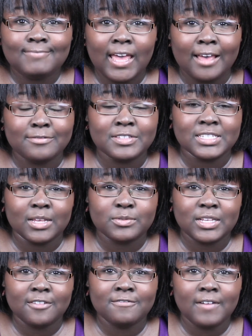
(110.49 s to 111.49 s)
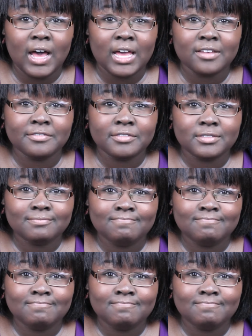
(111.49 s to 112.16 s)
Have since I was like 5.